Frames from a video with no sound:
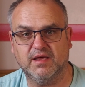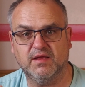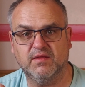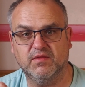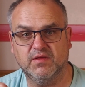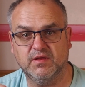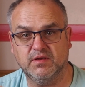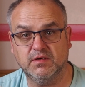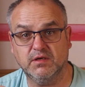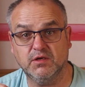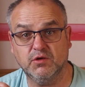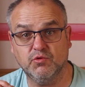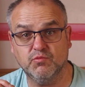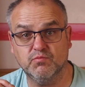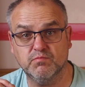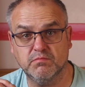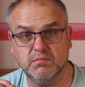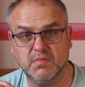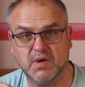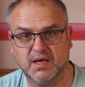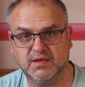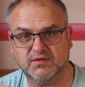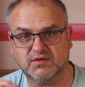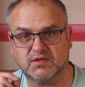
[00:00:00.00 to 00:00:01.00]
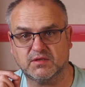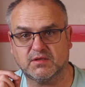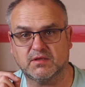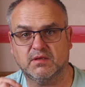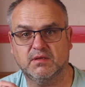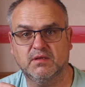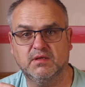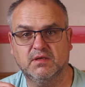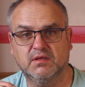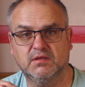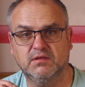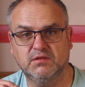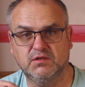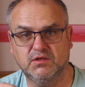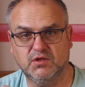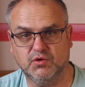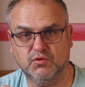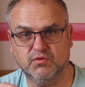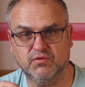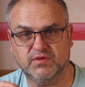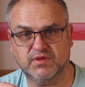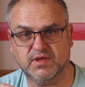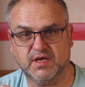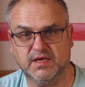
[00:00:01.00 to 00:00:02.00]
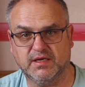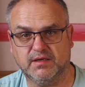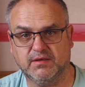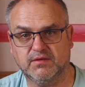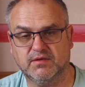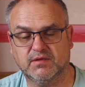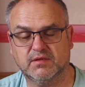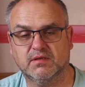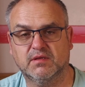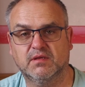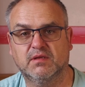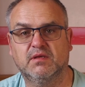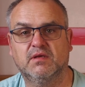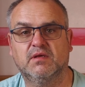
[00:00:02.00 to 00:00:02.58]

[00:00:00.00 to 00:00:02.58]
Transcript: that you must do things.